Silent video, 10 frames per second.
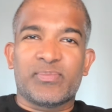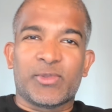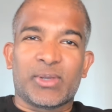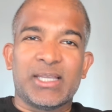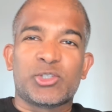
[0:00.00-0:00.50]

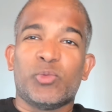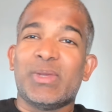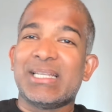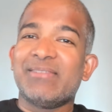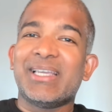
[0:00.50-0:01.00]
Okay, so we
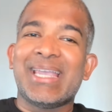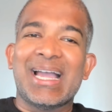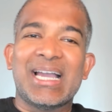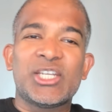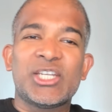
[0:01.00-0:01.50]
receive the
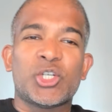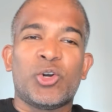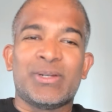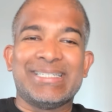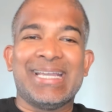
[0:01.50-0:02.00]
cash
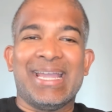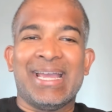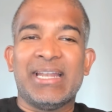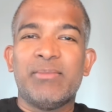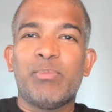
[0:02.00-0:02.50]
on day
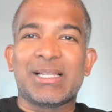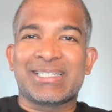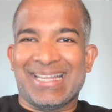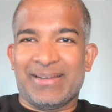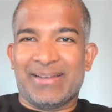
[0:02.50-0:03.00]
N plus
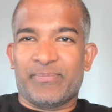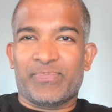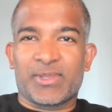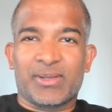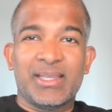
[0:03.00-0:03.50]
10.
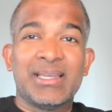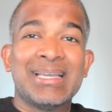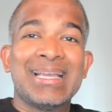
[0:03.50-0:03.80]
Okay.